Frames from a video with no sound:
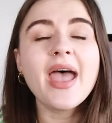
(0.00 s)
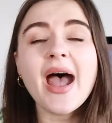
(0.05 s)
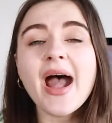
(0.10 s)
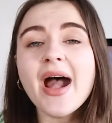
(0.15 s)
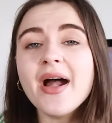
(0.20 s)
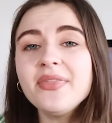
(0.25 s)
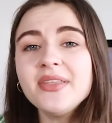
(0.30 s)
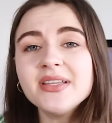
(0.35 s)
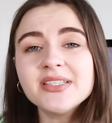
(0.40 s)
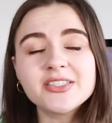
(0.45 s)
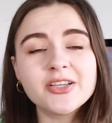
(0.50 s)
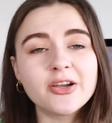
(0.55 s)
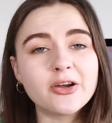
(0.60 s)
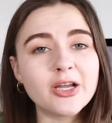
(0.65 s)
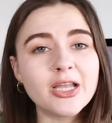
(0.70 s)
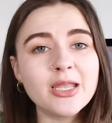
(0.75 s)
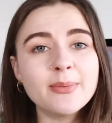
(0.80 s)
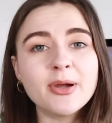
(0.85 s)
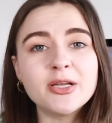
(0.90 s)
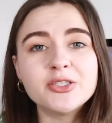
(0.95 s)
At this
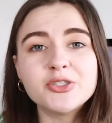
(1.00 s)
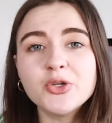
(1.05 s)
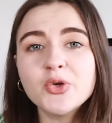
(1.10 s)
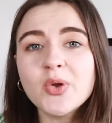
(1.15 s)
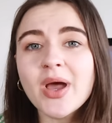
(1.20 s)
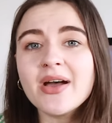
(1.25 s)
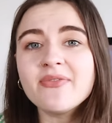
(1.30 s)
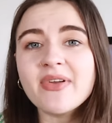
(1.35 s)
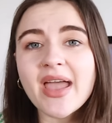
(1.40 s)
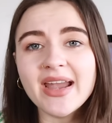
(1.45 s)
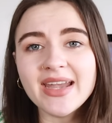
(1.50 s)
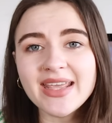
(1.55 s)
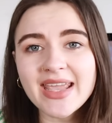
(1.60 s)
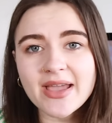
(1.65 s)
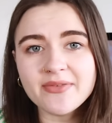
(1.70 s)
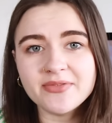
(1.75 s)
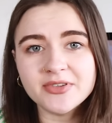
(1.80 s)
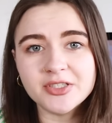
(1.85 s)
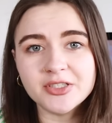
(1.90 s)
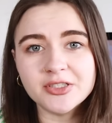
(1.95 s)
time, I do not have any
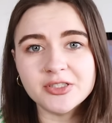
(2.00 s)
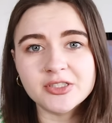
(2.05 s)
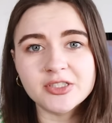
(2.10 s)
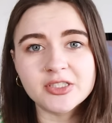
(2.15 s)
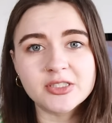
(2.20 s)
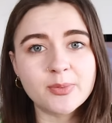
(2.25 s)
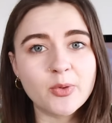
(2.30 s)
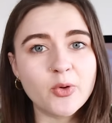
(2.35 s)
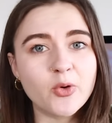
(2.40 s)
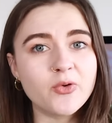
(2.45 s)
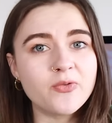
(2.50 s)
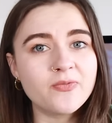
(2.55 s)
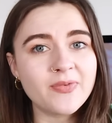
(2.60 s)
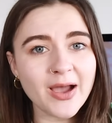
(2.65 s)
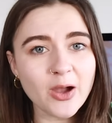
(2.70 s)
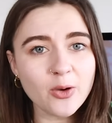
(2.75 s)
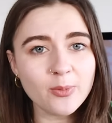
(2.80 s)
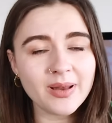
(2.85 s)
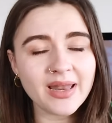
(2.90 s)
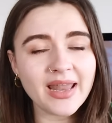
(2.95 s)
evidence to support
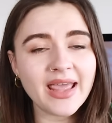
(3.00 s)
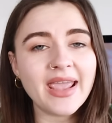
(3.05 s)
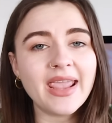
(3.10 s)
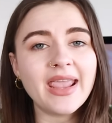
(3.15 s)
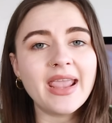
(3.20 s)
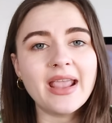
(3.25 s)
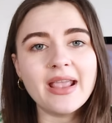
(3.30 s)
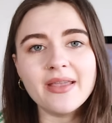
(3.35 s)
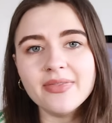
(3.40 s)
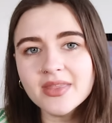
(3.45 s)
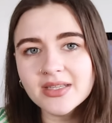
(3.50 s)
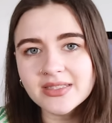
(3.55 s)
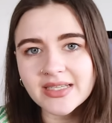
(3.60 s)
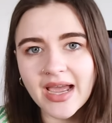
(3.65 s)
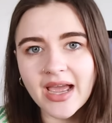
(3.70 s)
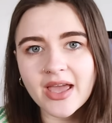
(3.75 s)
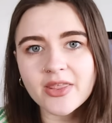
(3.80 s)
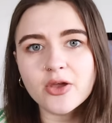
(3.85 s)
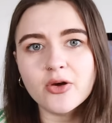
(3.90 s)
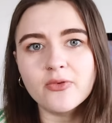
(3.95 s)
foul play in the
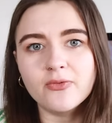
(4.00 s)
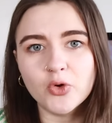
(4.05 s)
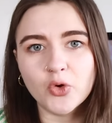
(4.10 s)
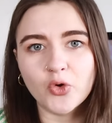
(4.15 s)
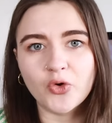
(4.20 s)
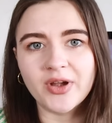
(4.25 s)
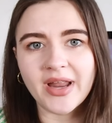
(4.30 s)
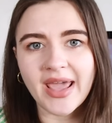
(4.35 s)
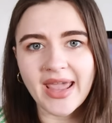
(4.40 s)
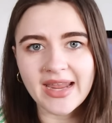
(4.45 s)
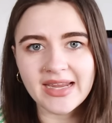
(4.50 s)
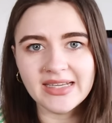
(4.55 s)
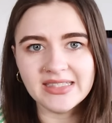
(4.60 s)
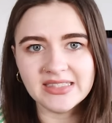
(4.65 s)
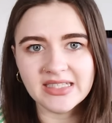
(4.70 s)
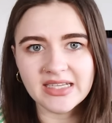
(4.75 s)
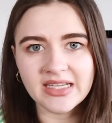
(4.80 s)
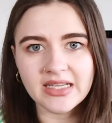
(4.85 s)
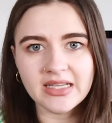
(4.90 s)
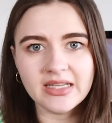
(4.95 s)
death of Lauren
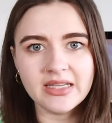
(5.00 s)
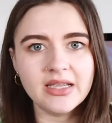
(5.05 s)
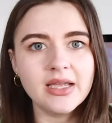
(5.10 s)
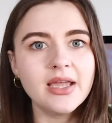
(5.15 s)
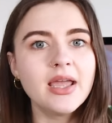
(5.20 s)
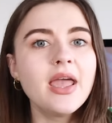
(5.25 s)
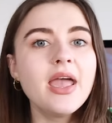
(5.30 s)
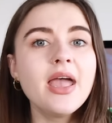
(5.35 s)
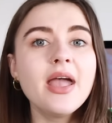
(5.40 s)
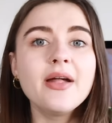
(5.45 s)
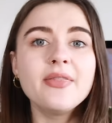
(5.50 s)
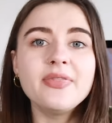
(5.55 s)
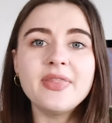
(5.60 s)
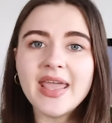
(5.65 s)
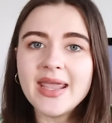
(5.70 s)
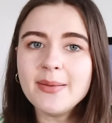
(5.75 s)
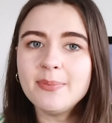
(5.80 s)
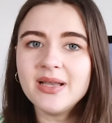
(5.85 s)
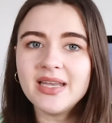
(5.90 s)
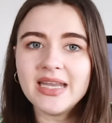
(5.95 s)
Agee.
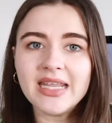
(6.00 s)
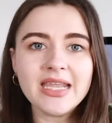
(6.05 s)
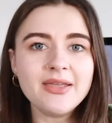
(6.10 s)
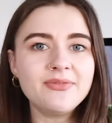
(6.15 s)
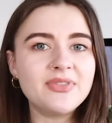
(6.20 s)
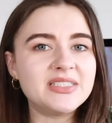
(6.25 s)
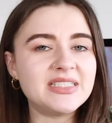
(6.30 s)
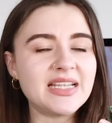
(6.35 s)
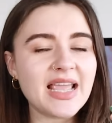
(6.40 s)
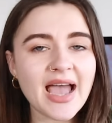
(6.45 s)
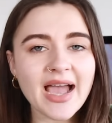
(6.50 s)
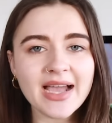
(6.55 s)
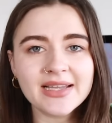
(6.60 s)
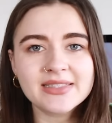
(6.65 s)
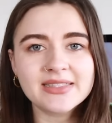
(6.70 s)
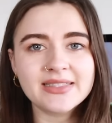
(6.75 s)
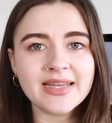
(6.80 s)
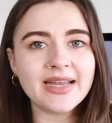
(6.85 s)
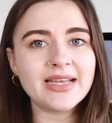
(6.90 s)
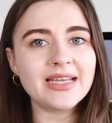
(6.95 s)
They believe that she
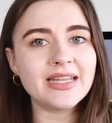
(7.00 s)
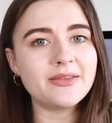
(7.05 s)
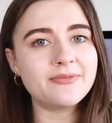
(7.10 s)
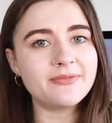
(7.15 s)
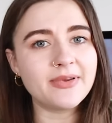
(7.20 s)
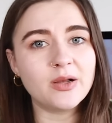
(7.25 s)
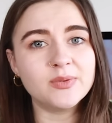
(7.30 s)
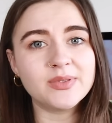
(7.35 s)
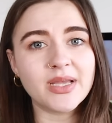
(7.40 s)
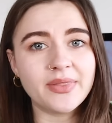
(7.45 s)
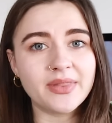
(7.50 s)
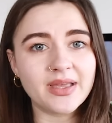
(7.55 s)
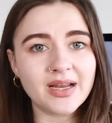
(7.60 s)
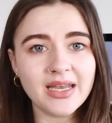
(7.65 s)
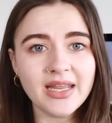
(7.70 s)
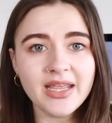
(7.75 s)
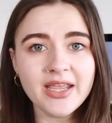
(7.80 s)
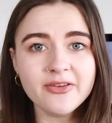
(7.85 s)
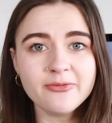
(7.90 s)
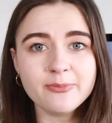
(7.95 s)
accidentally fell down the
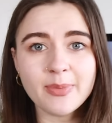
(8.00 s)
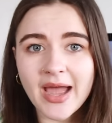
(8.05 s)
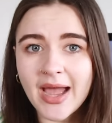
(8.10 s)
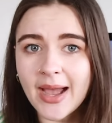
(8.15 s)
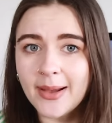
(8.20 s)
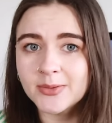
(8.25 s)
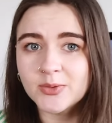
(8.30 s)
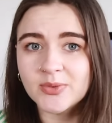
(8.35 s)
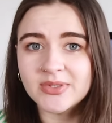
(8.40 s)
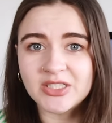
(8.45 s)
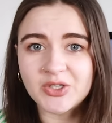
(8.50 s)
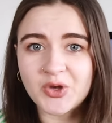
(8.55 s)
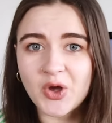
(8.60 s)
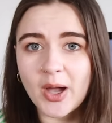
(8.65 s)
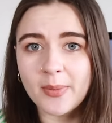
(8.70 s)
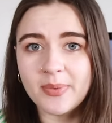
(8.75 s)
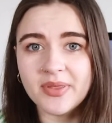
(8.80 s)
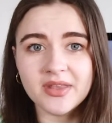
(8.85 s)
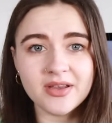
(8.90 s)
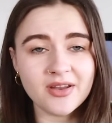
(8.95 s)
cliff, perhaps when she got
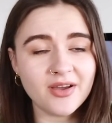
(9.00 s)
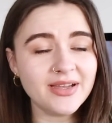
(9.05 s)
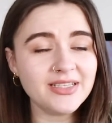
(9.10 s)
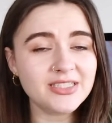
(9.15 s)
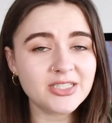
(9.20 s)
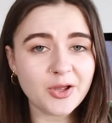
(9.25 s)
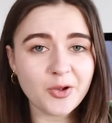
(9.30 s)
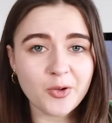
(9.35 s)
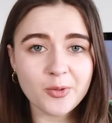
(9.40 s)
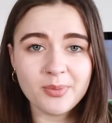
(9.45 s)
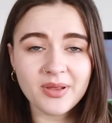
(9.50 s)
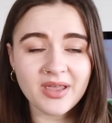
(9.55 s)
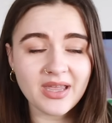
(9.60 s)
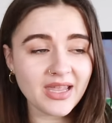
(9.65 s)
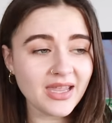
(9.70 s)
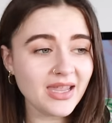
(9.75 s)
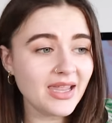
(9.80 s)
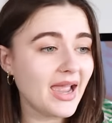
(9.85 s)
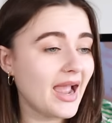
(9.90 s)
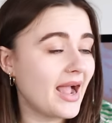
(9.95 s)
up in the night to go and
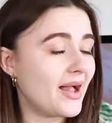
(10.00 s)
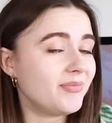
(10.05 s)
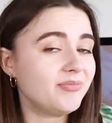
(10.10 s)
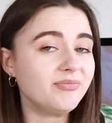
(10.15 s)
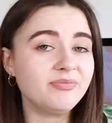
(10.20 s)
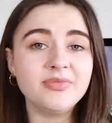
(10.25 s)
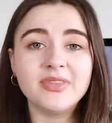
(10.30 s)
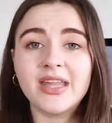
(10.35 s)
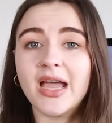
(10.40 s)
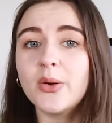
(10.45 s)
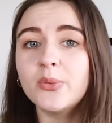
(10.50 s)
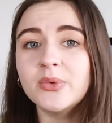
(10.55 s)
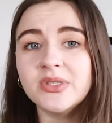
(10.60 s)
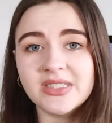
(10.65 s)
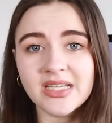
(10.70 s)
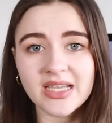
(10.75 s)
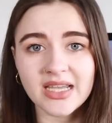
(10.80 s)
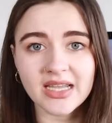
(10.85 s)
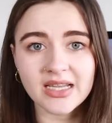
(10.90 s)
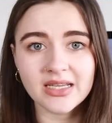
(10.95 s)
pee, and that was
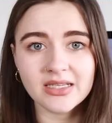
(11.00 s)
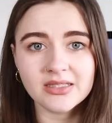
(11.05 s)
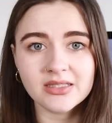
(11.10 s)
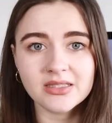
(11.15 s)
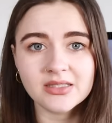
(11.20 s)
it.